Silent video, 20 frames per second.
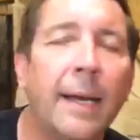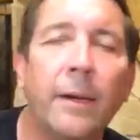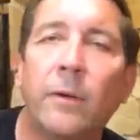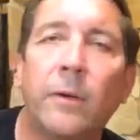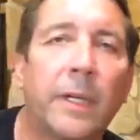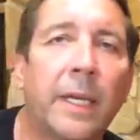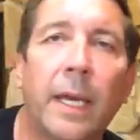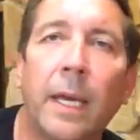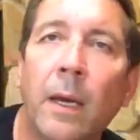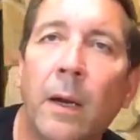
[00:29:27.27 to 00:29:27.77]
I
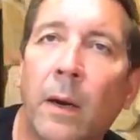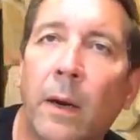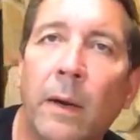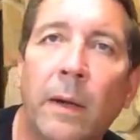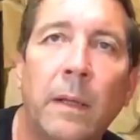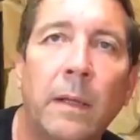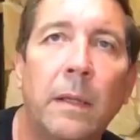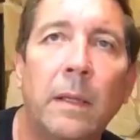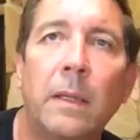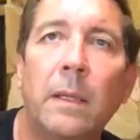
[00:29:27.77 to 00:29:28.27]
don't care.
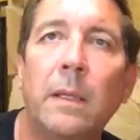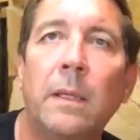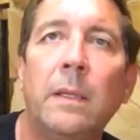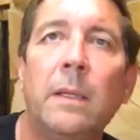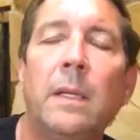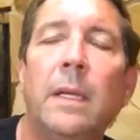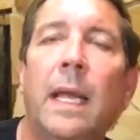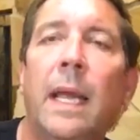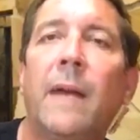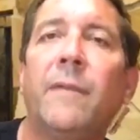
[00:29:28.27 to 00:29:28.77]

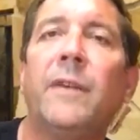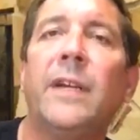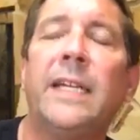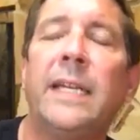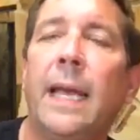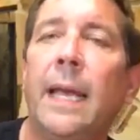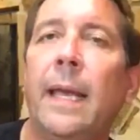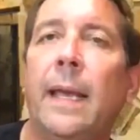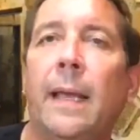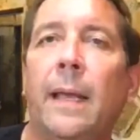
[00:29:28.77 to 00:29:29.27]
Every
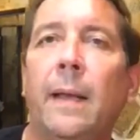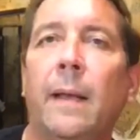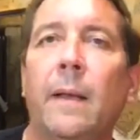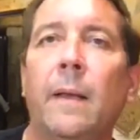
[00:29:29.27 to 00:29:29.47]
day